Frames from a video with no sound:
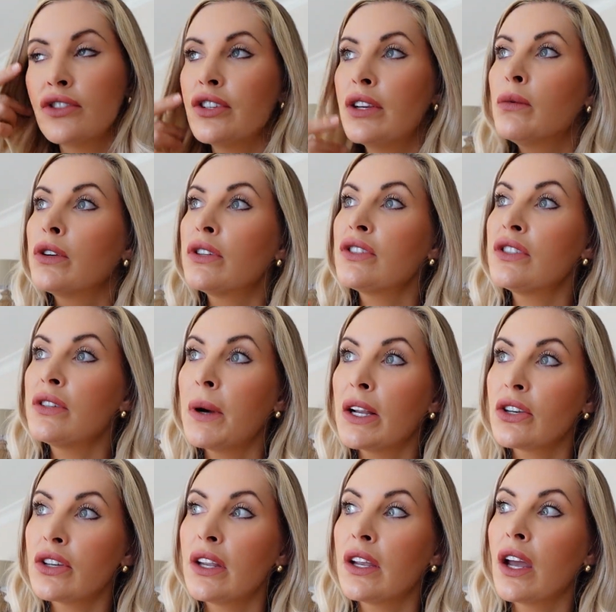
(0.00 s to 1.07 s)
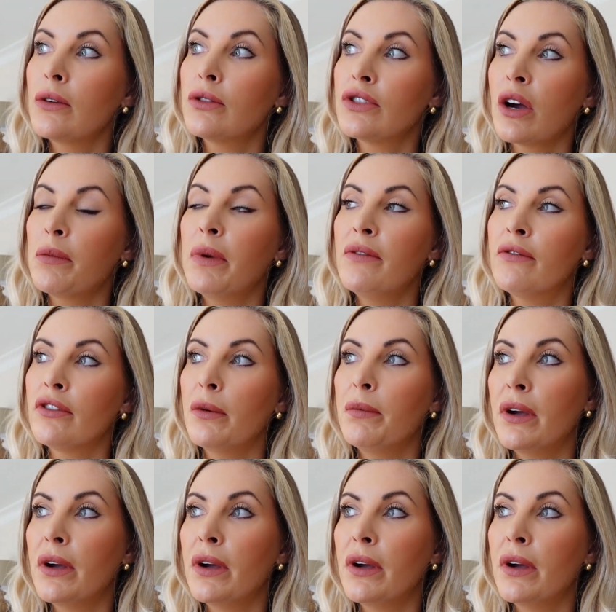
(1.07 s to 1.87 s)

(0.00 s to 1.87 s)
She wants to actually go shopping for a